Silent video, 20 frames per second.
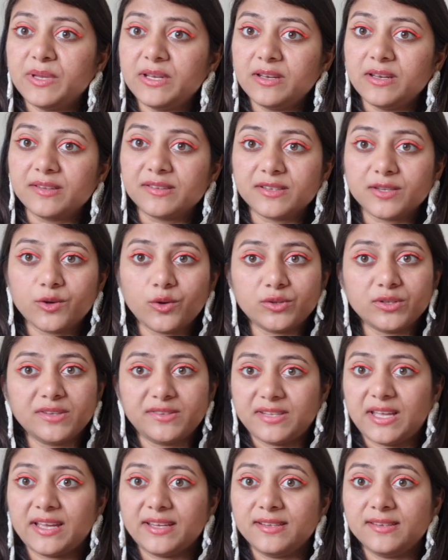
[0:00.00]
been listed on the
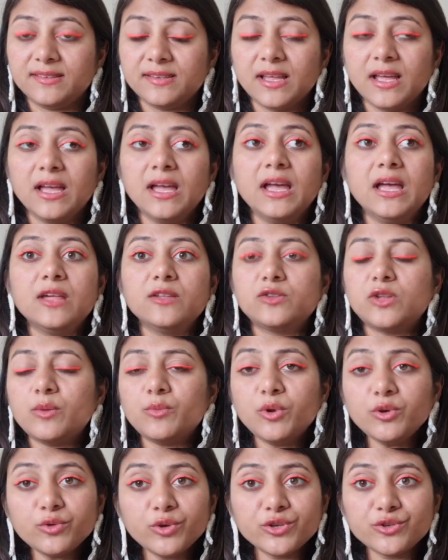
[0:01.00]
sides. So I'm
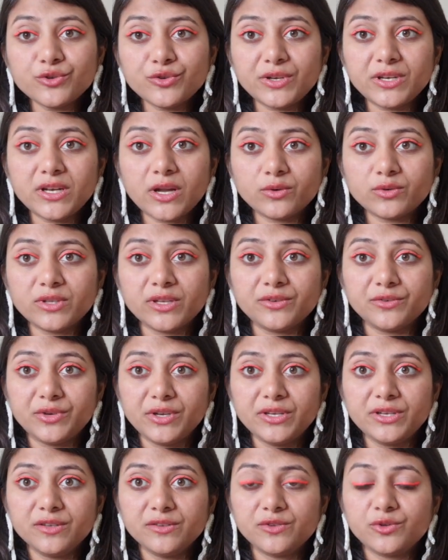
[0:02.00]
not going to read out the
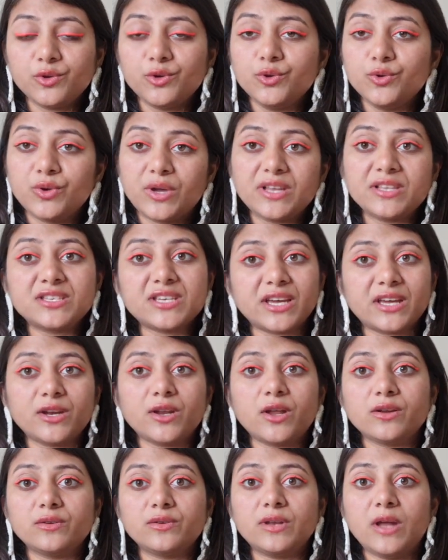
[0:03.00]
ingredients to you, you can check it
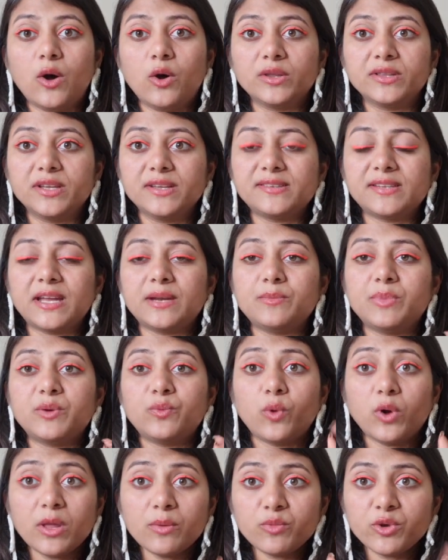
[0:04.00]
out on their site.
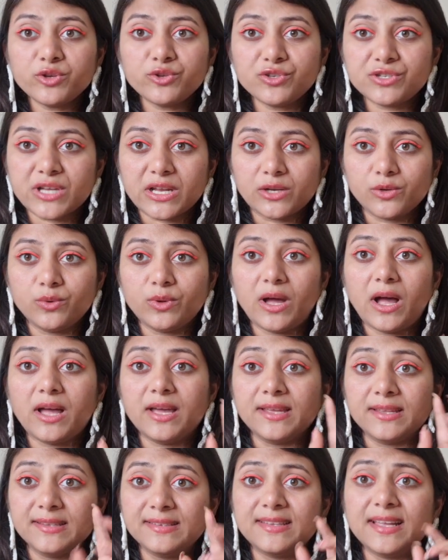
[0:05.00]
But what I'm going to tell you
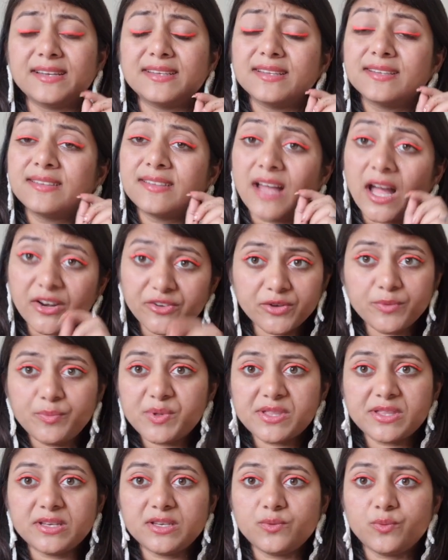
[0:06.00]
is that it's
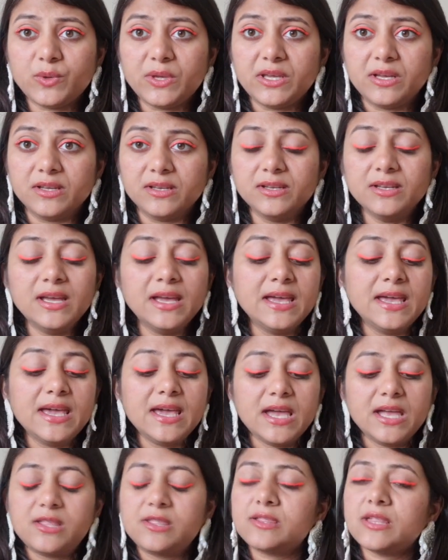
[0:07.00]
100% vegan,
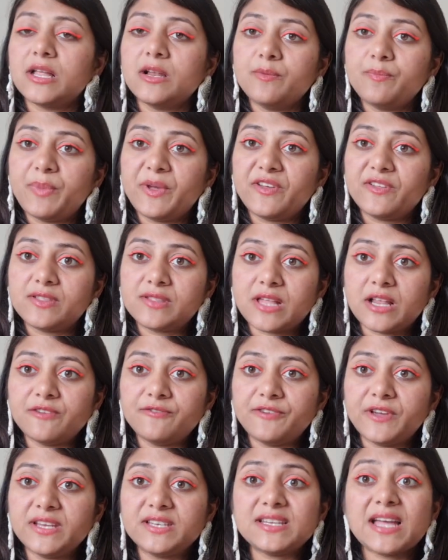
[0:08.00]
it's
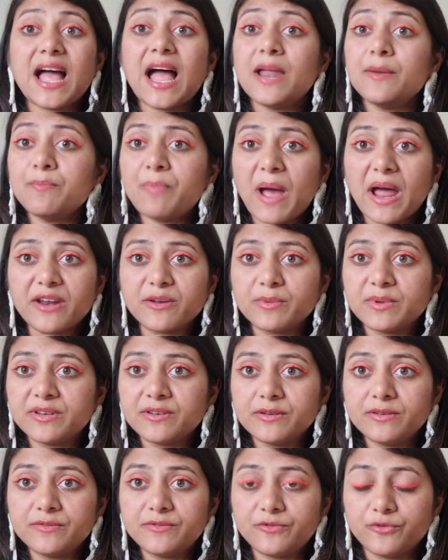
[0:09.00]
sulfate and
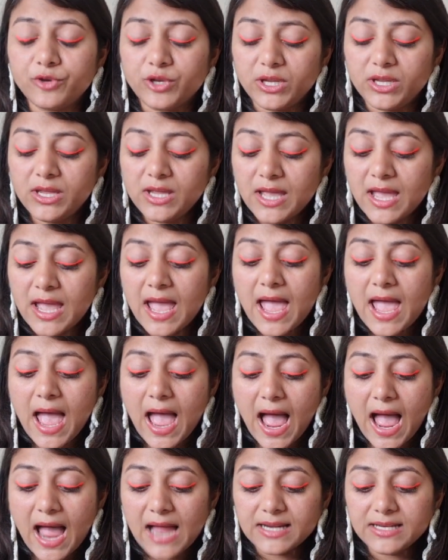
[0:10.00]
paraben free,
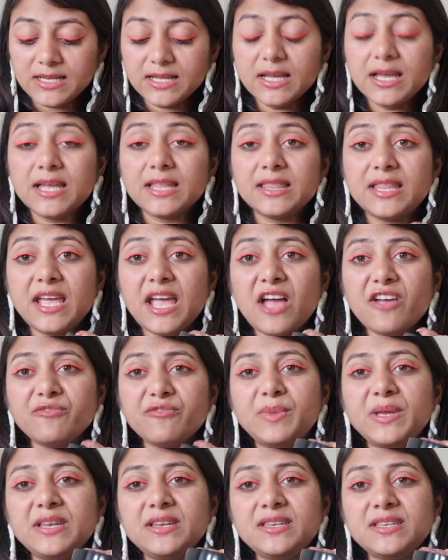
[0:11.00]
and they
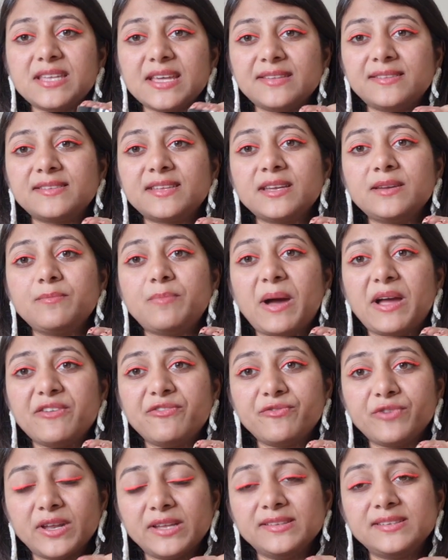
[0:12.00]
have been tested by
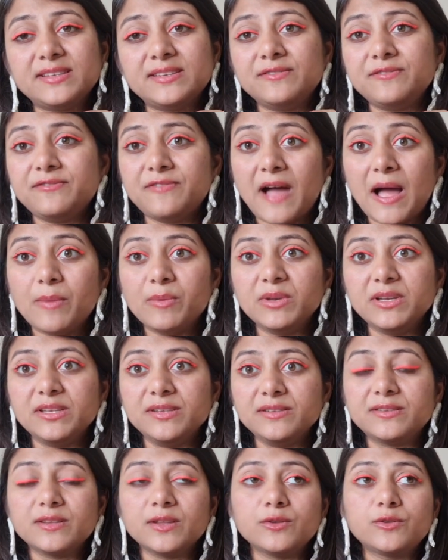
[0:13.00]
friends and
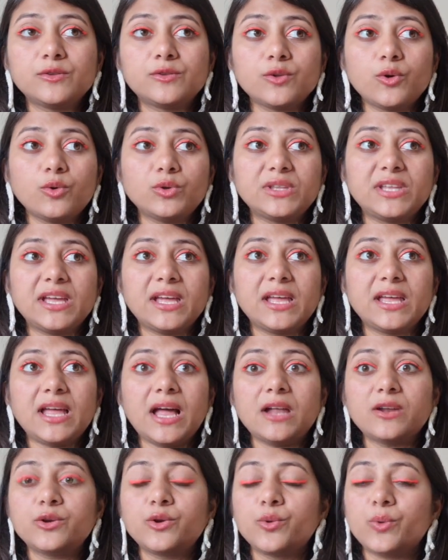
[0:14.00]
families. So they
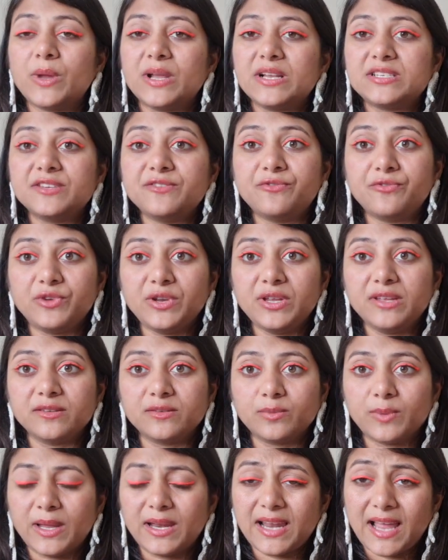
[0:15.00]
are cruelty free
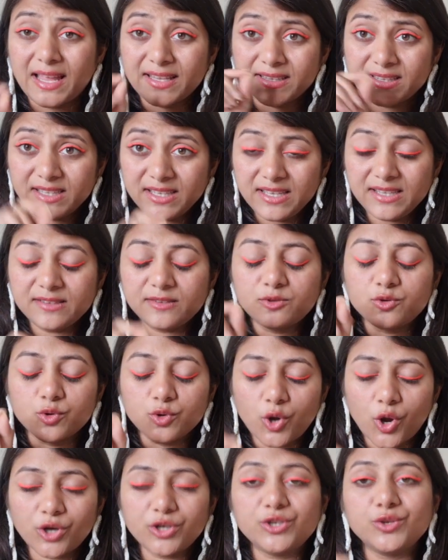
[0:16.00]
as well, and these do
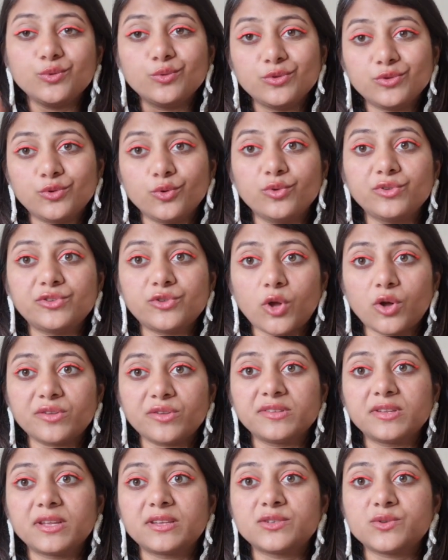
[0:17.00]
not use those
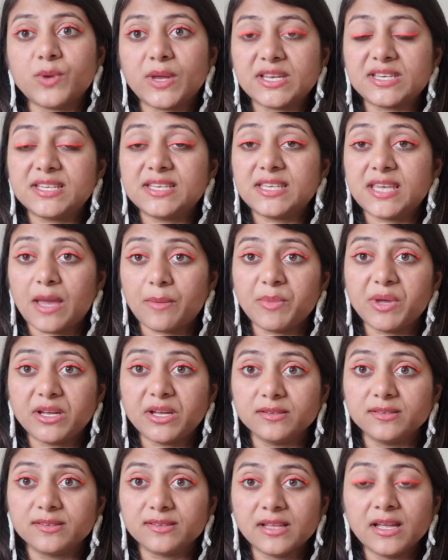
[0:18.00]
toxic 20
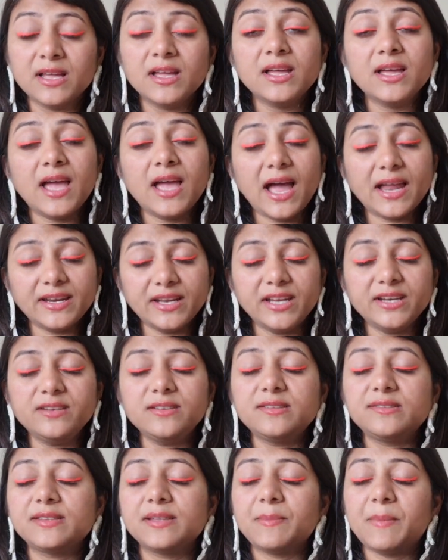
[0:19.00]
chemicals, and
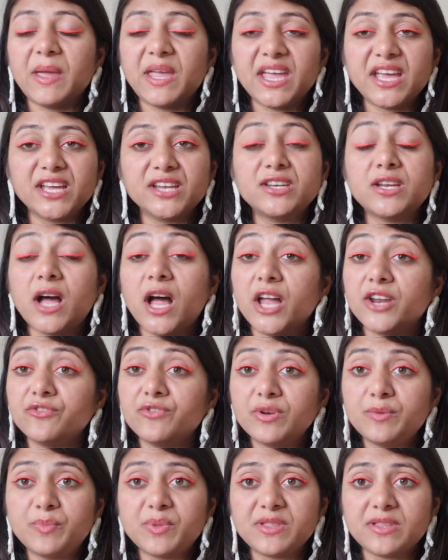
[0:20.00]
hence making it
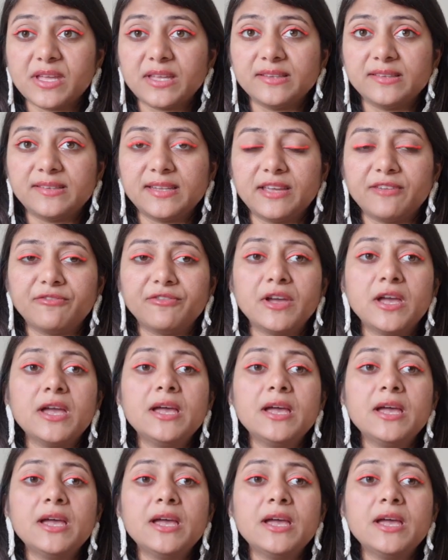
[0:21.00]
100% safe.